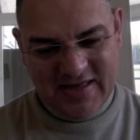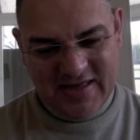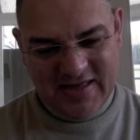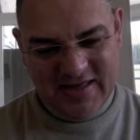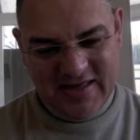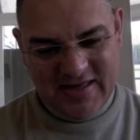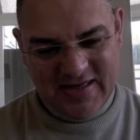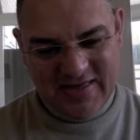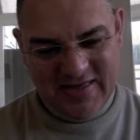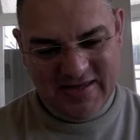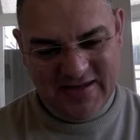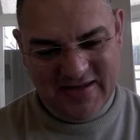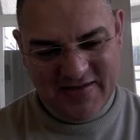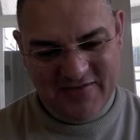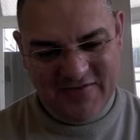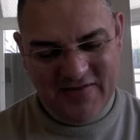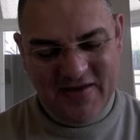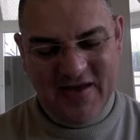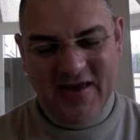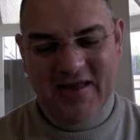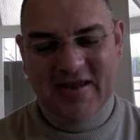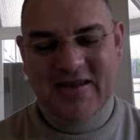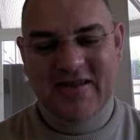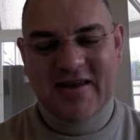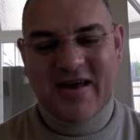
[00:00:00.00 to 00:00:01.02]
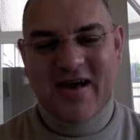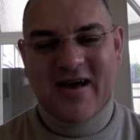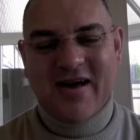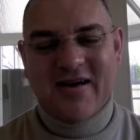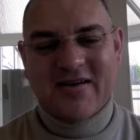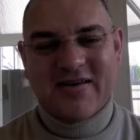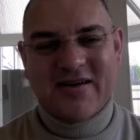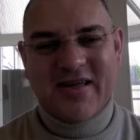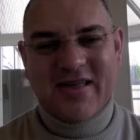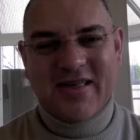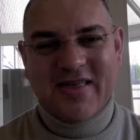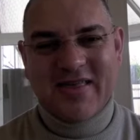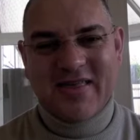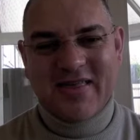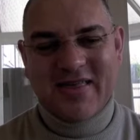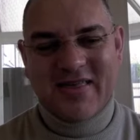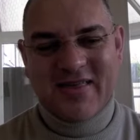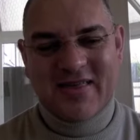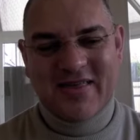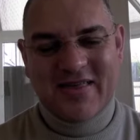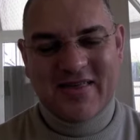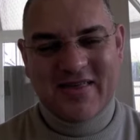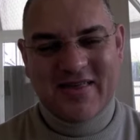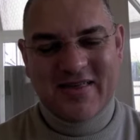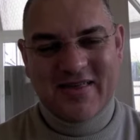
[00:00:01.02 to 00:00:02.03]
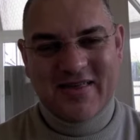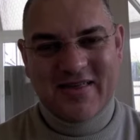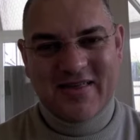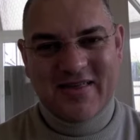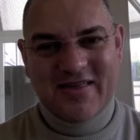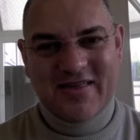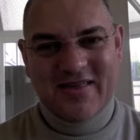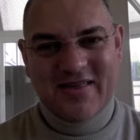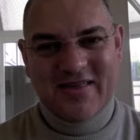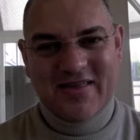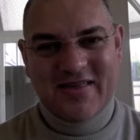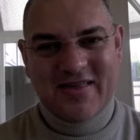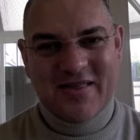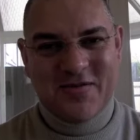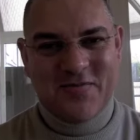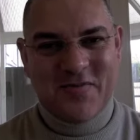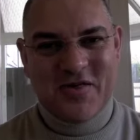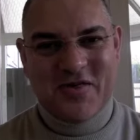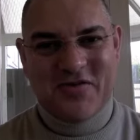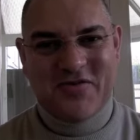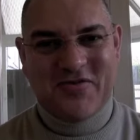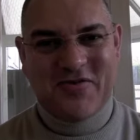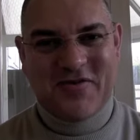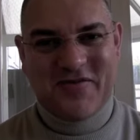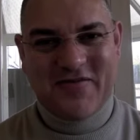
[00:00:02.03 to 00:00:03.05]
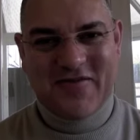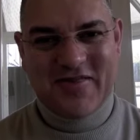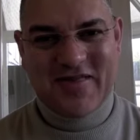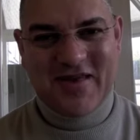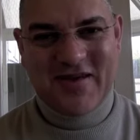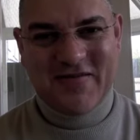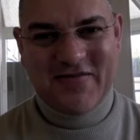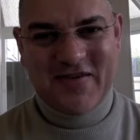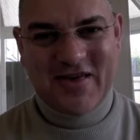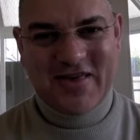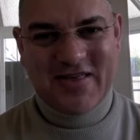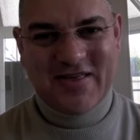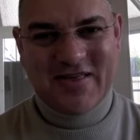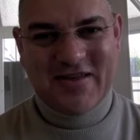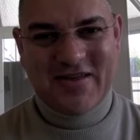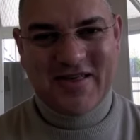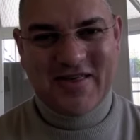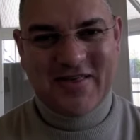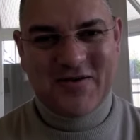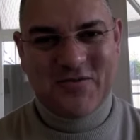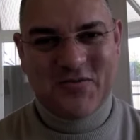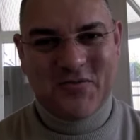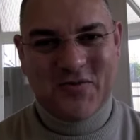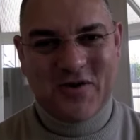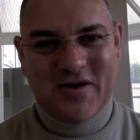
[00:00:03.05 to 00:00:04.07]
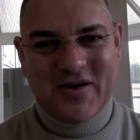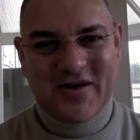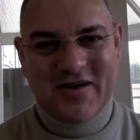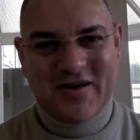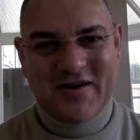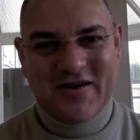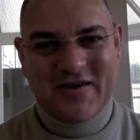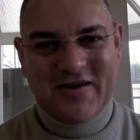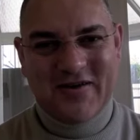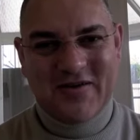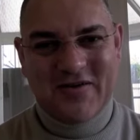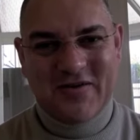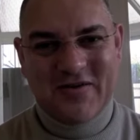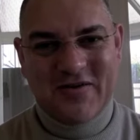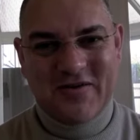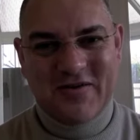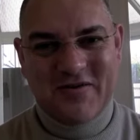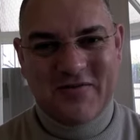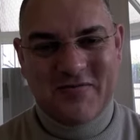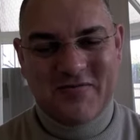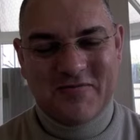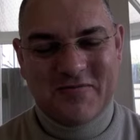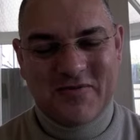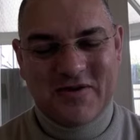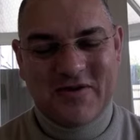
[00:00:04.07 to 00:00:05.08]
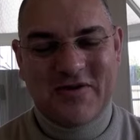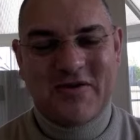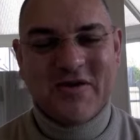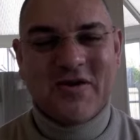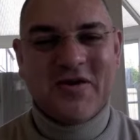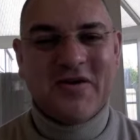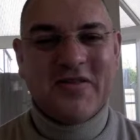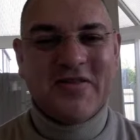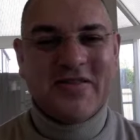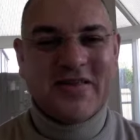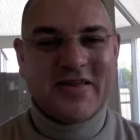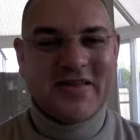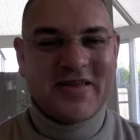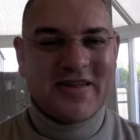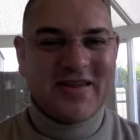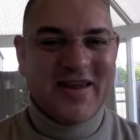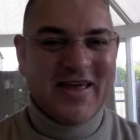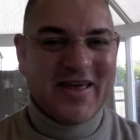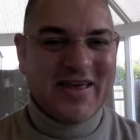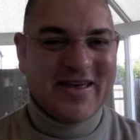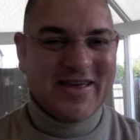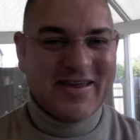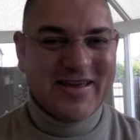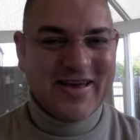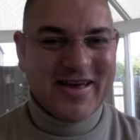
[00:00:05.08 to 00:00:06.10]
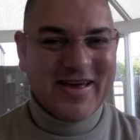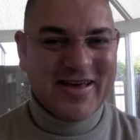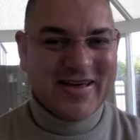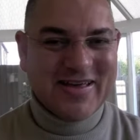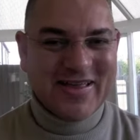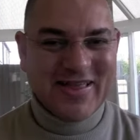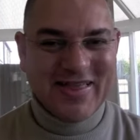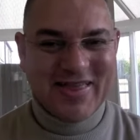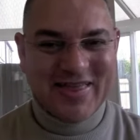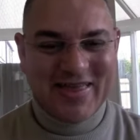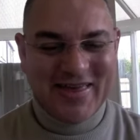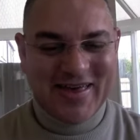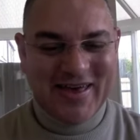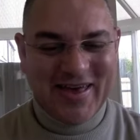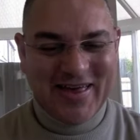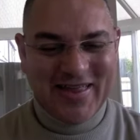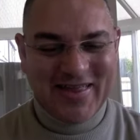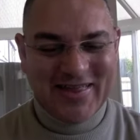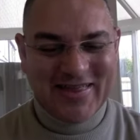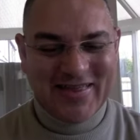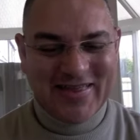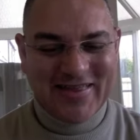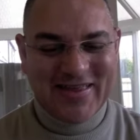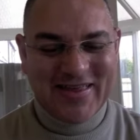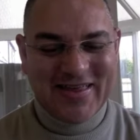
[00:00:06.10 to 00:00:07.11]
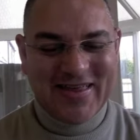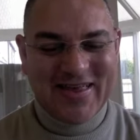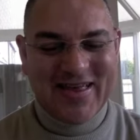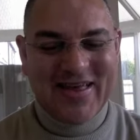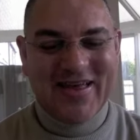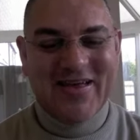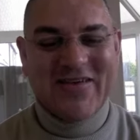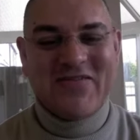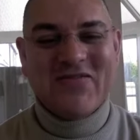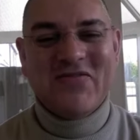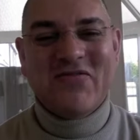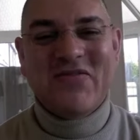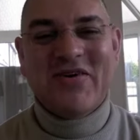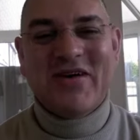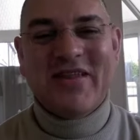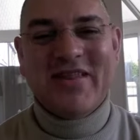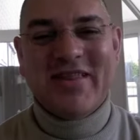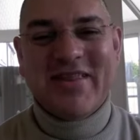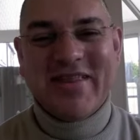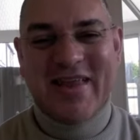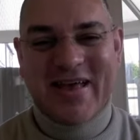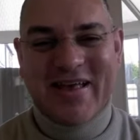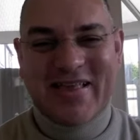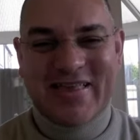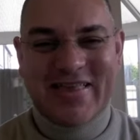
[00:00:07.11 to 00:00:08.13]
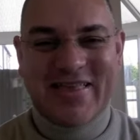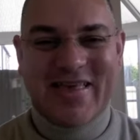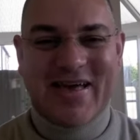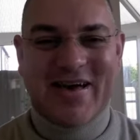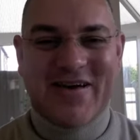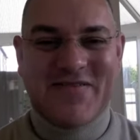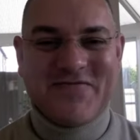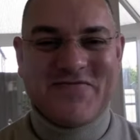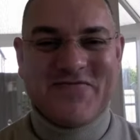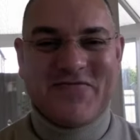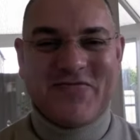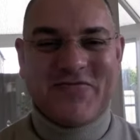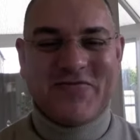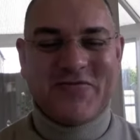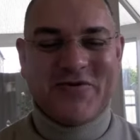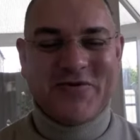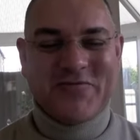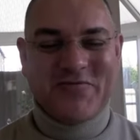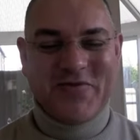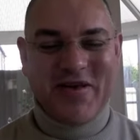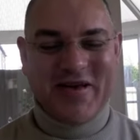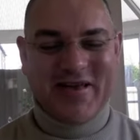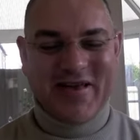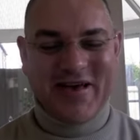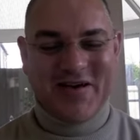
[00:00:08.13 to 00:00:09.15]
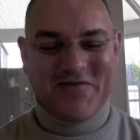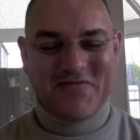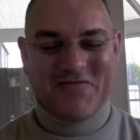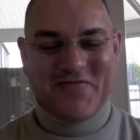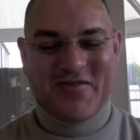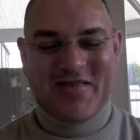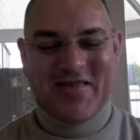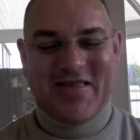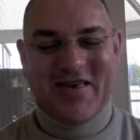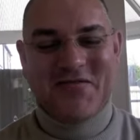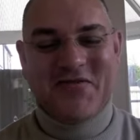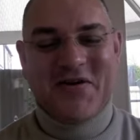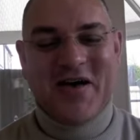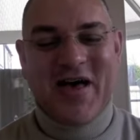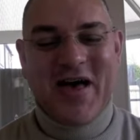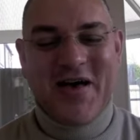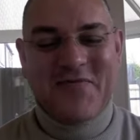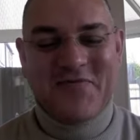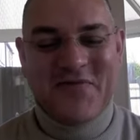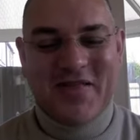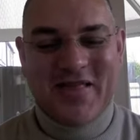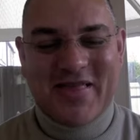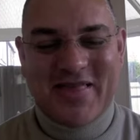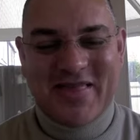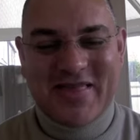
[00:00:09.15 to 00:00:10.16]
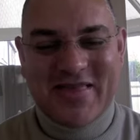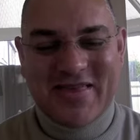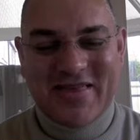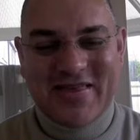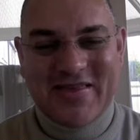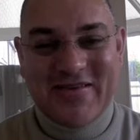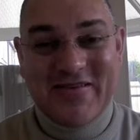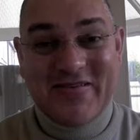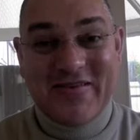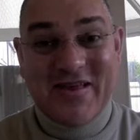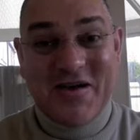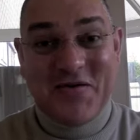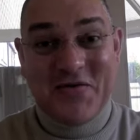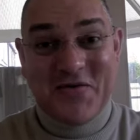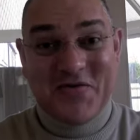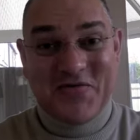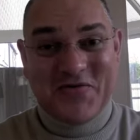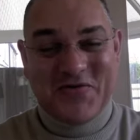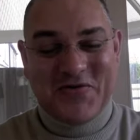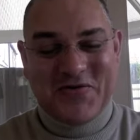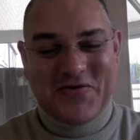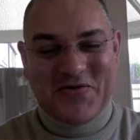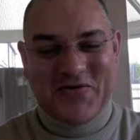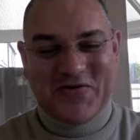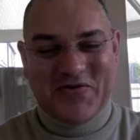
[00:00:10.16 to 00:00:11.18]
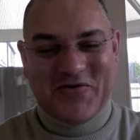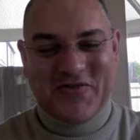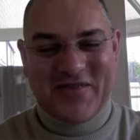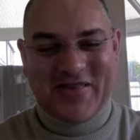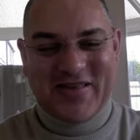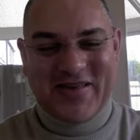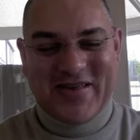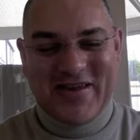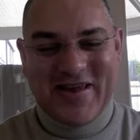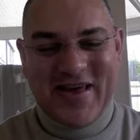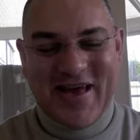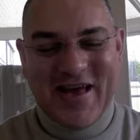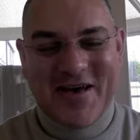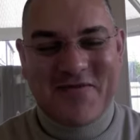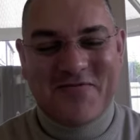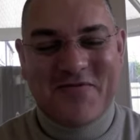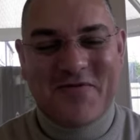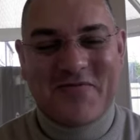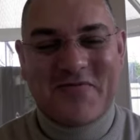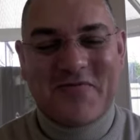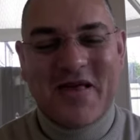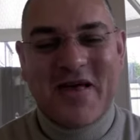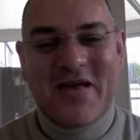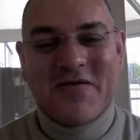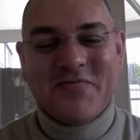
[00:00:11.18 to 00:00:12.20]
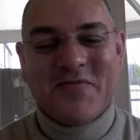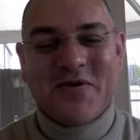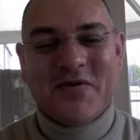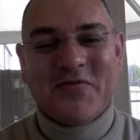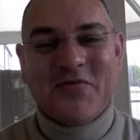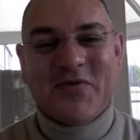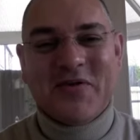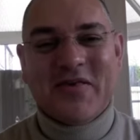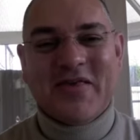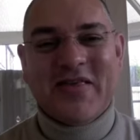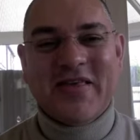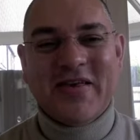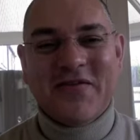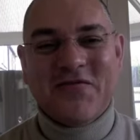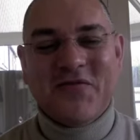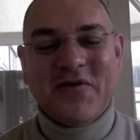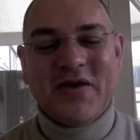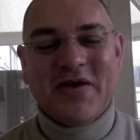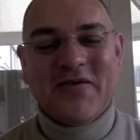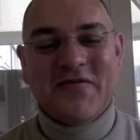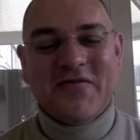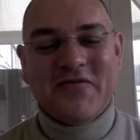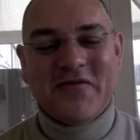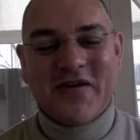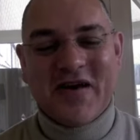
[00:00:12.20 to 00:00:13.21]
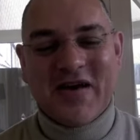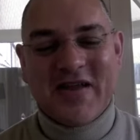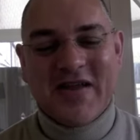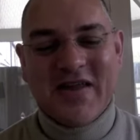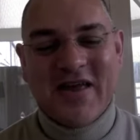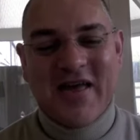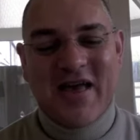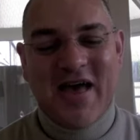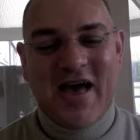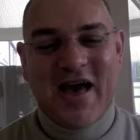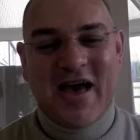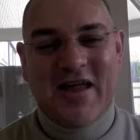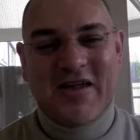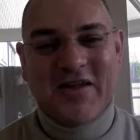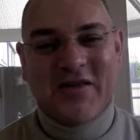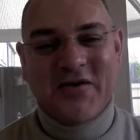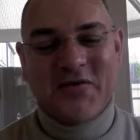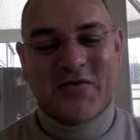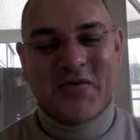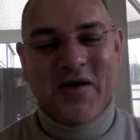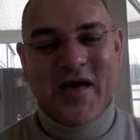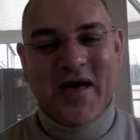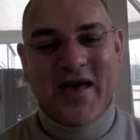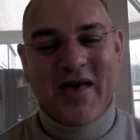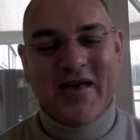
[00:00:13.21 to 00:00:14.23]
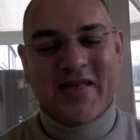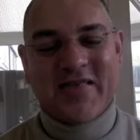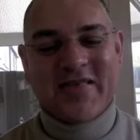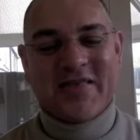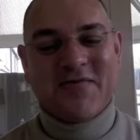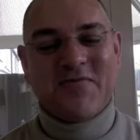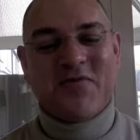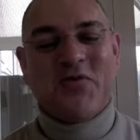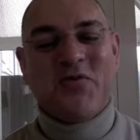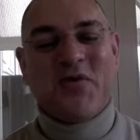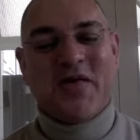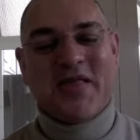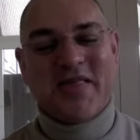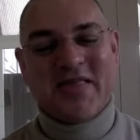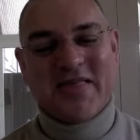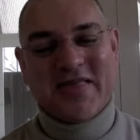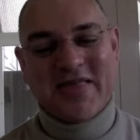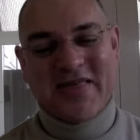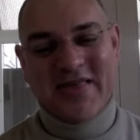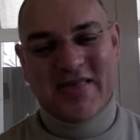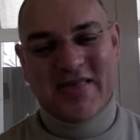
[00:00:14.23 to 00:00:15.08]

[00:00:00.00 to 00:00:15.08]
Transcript: in the divine darkness, the mystery of salvation is at work, but not that the naked eye can see it. But next time we'll pick up and see what happens. You know, of course, what's going to happen, but we'll see if we can find a new way and some twists